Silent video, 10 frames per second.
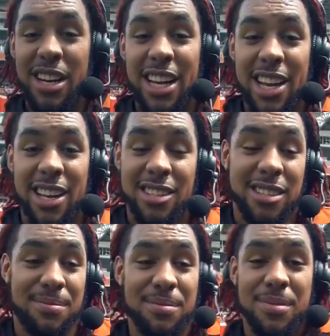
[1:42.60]
ready to get in,
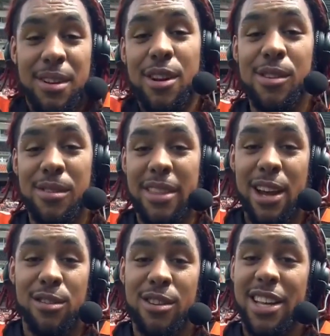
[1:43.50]
just, you know,
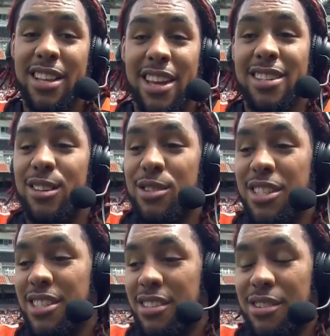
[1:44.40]
they're going to do their thing. So we
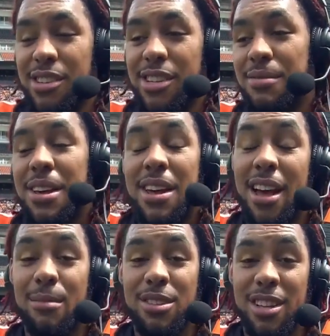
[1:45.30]
just continue to
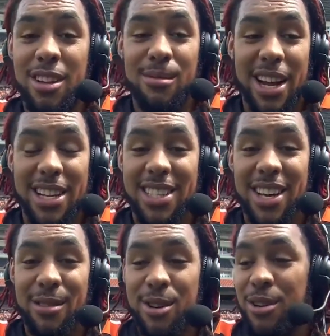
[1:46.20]
hype each other up. Like I
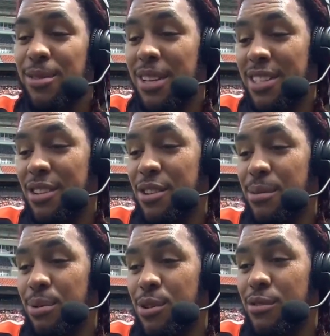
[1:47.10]
said, we're going to continue to
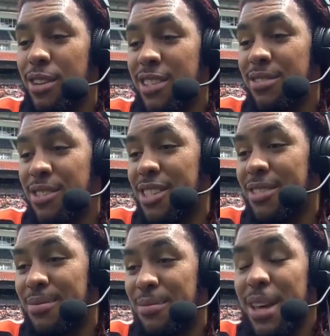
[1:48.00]
improve and
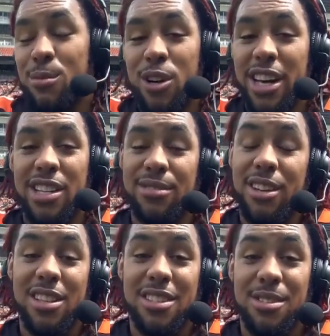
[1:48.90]
just get more dangerous
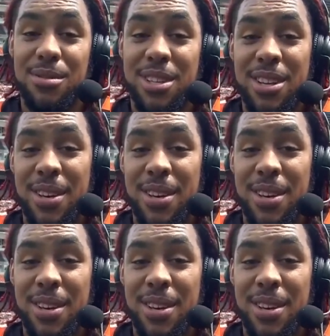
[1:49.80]
for other teams.